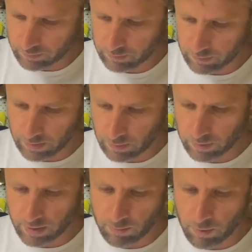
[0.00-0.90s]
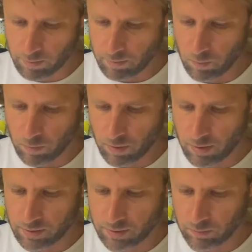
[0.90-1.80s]
Like that one there might be a bit
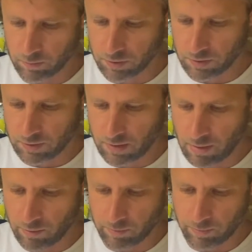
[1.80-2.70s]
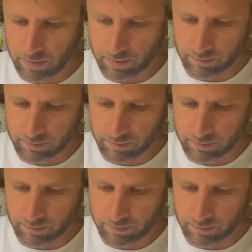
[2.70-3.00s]
wide, so we'll just narrow it a bit.